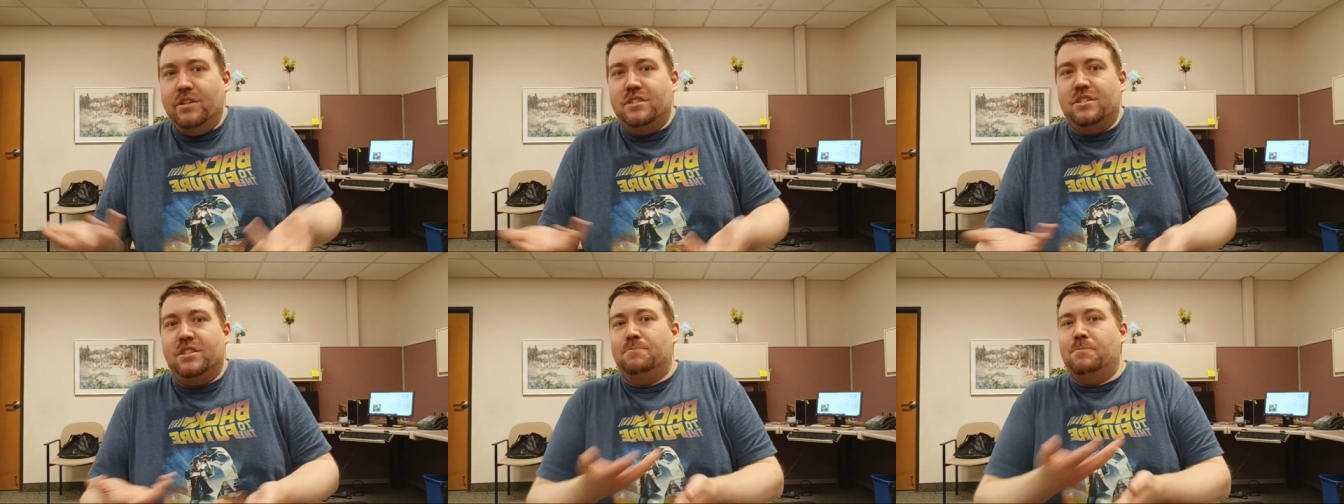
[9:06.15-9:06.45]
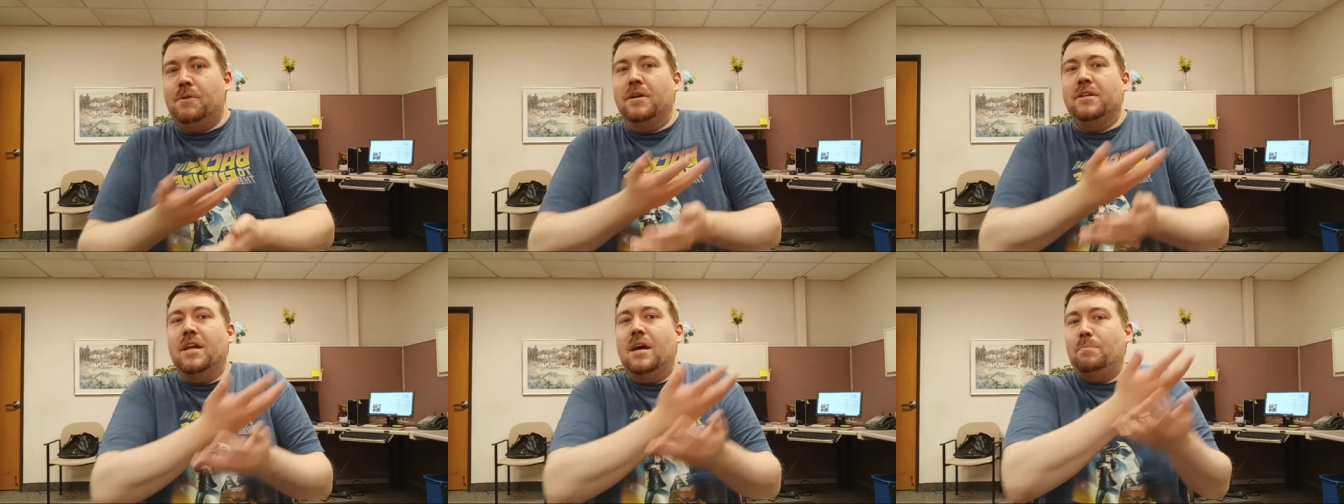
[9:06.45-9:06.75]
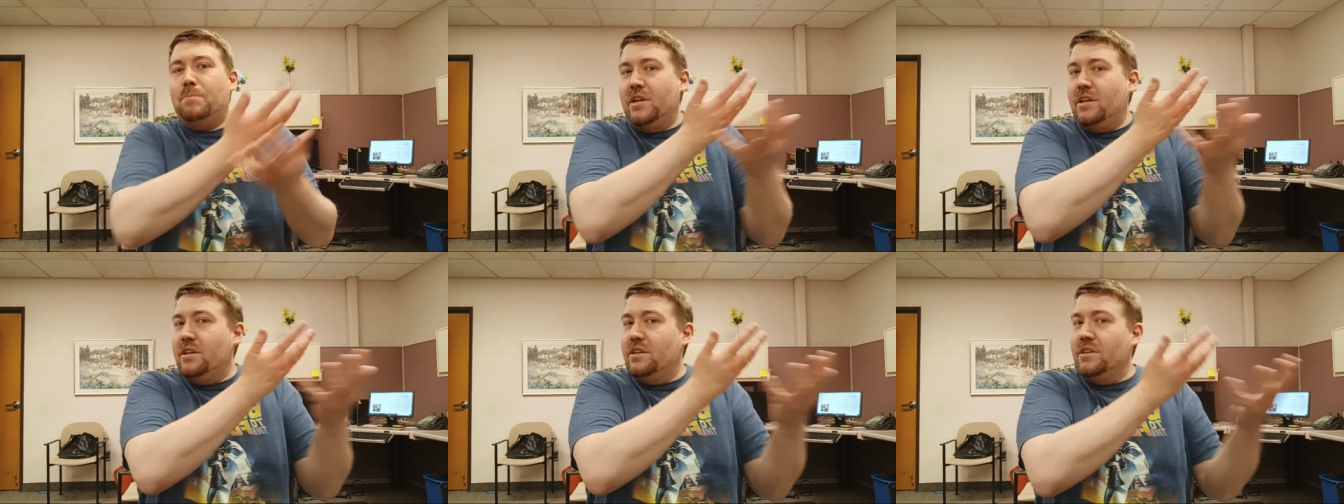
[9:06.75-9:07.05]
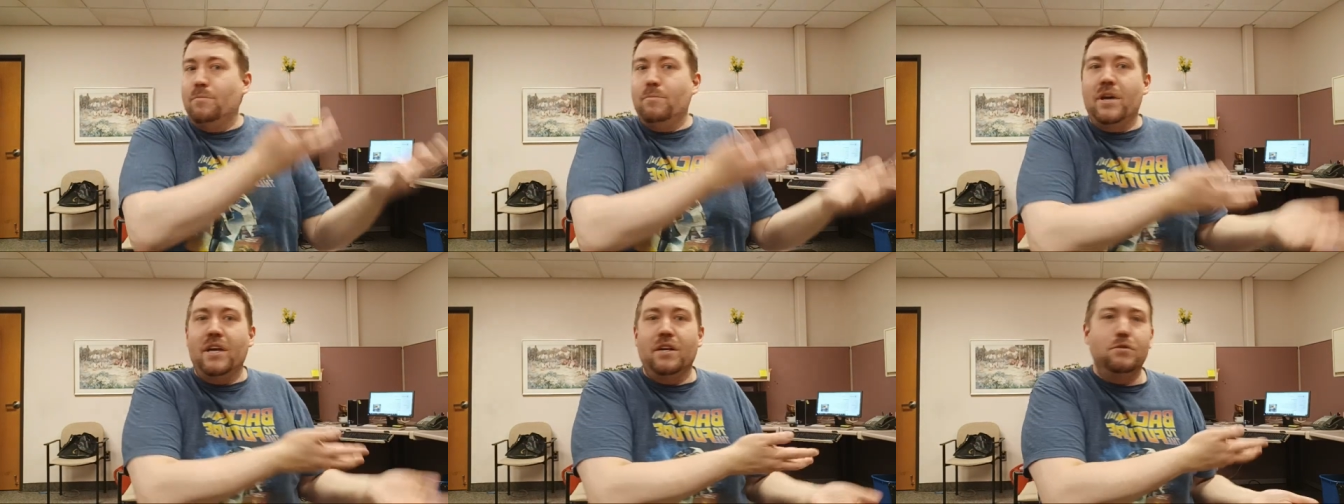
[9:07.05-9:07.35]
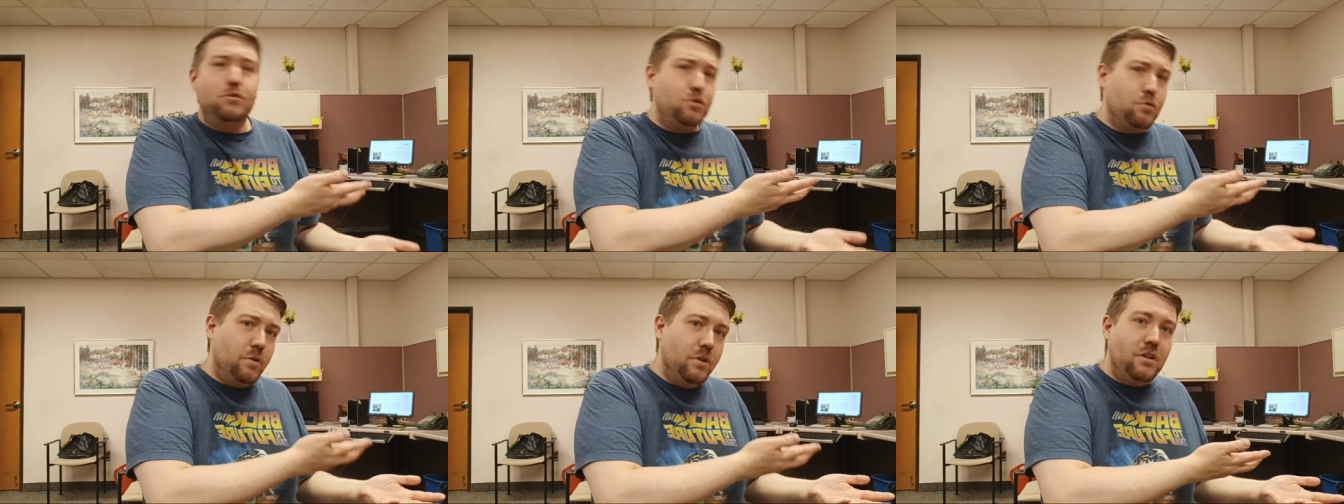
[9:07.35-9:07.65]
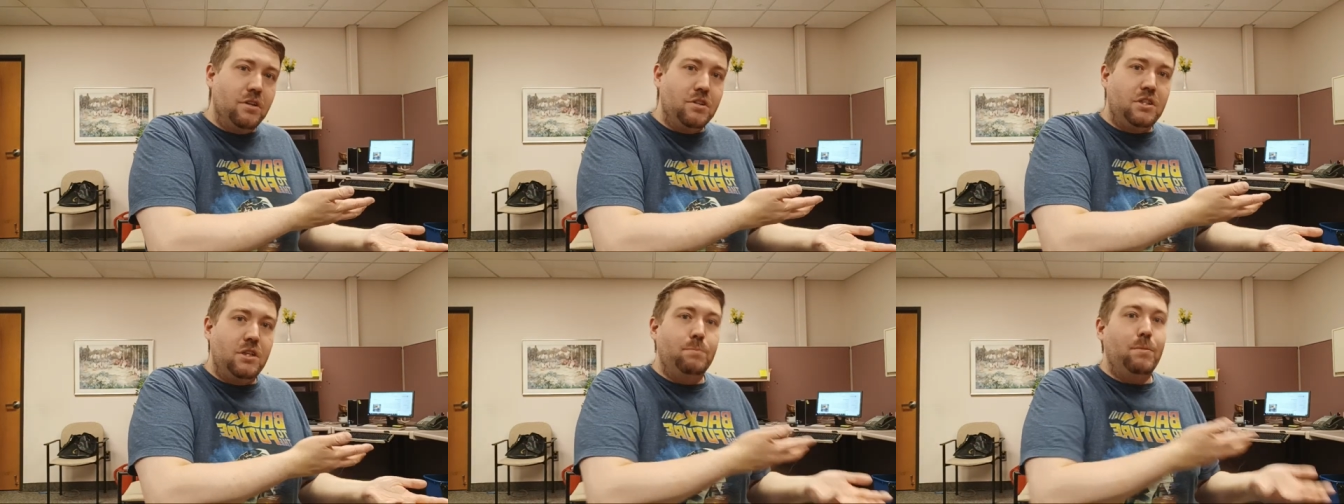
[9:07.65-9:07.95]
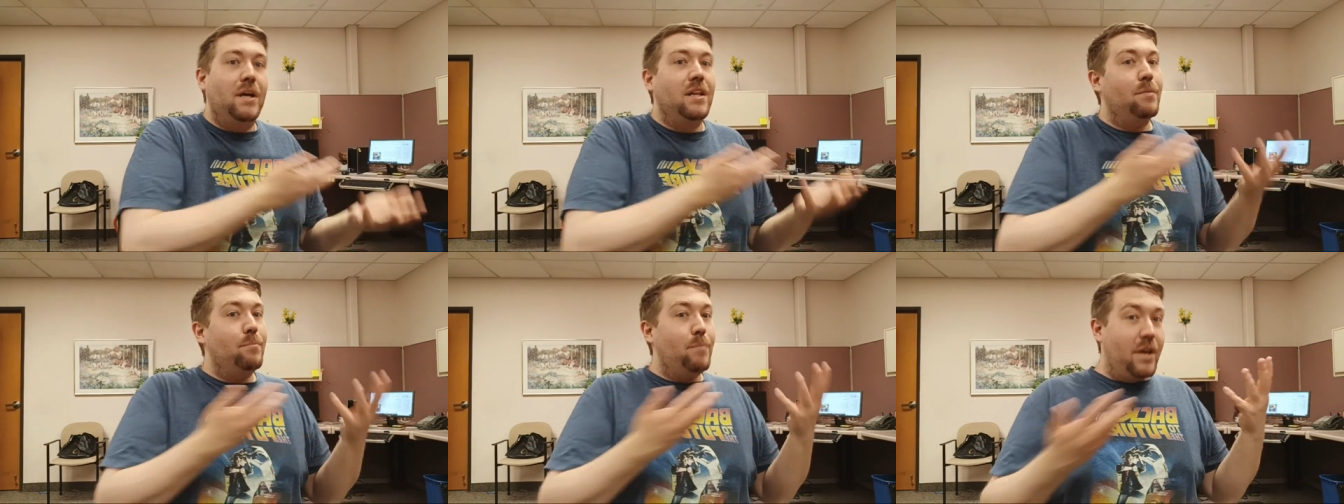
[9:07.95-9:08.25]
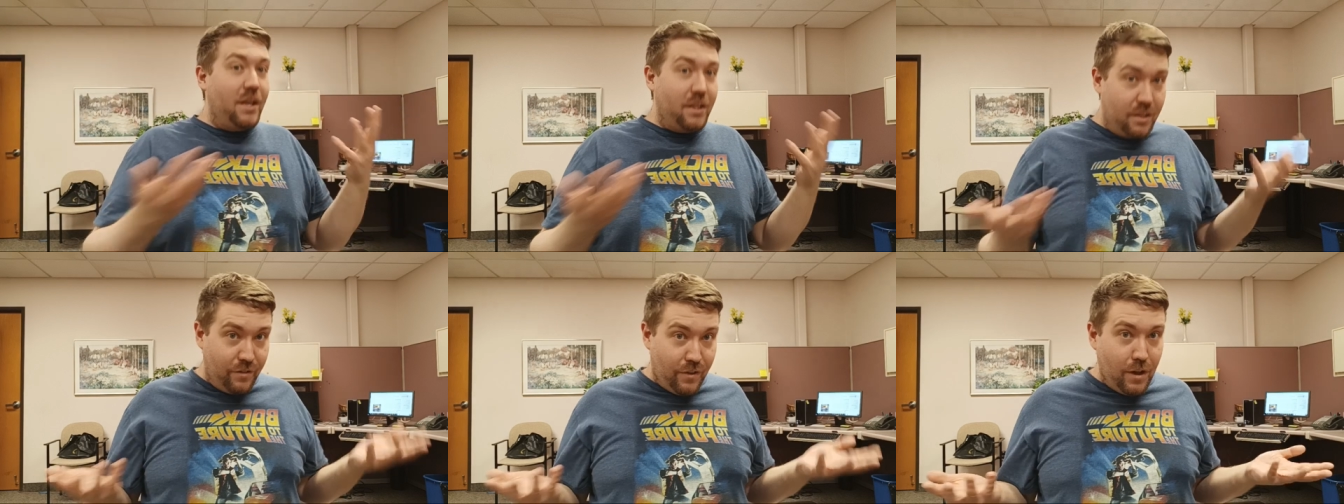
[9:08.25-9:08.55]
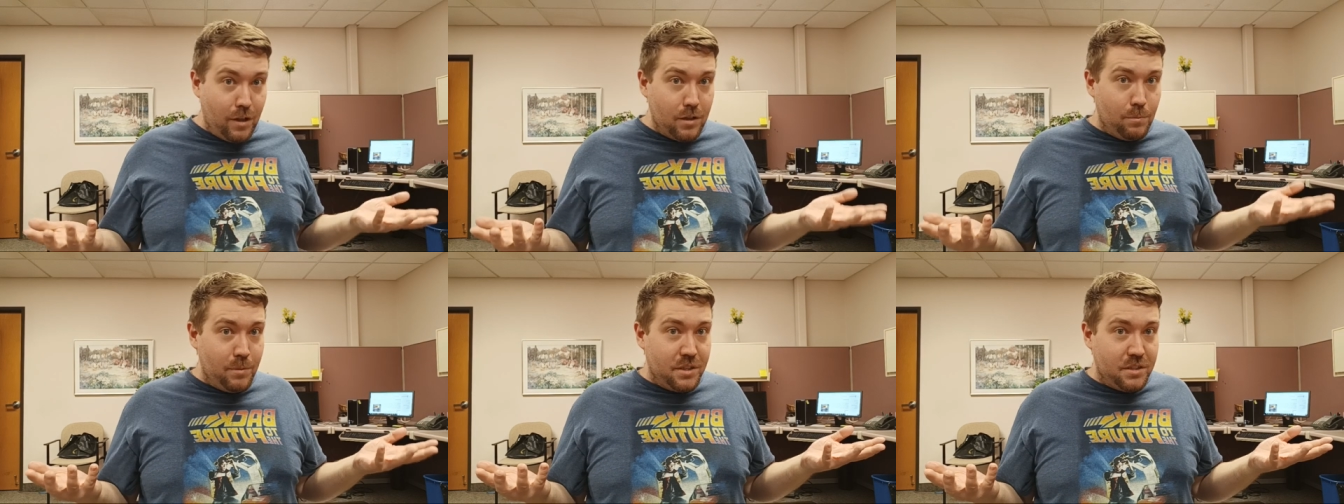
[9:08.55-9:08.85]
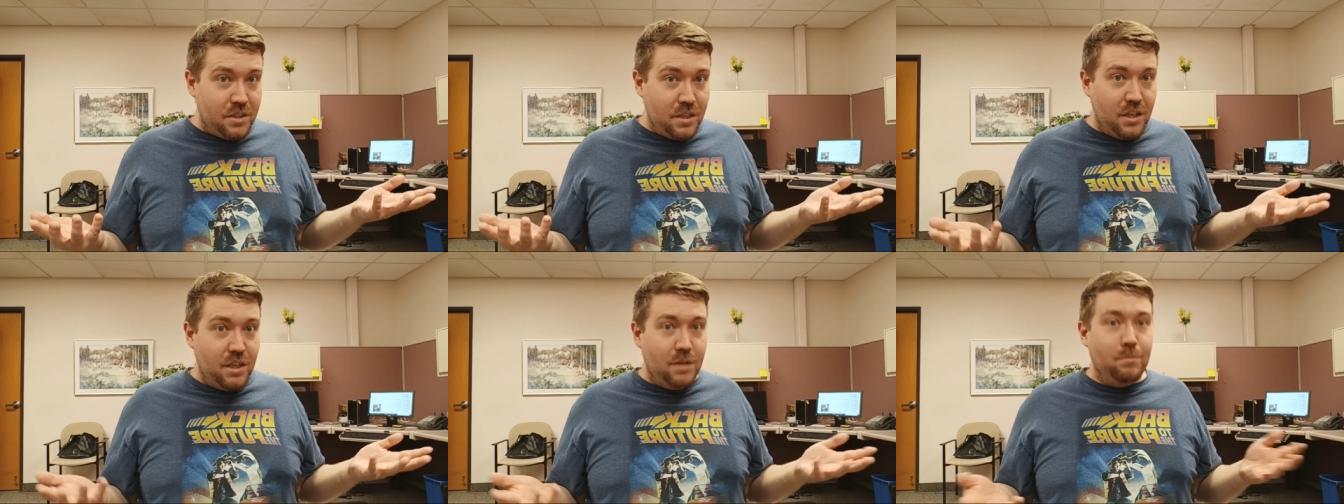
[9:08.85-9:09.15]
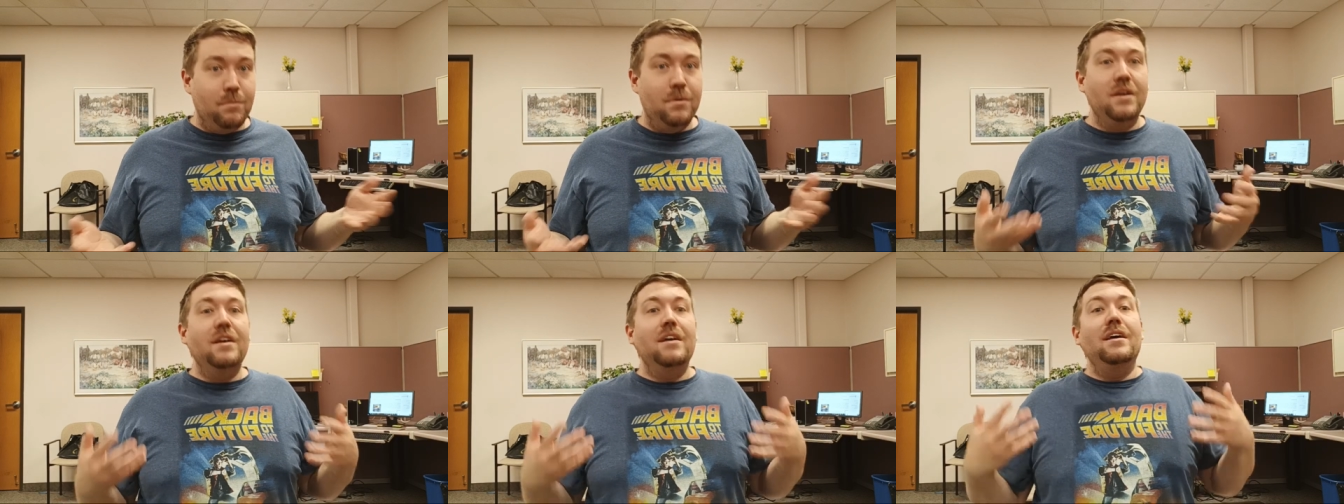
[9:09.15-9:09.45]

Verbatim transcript: despite not being in the main trilogy by the main development team.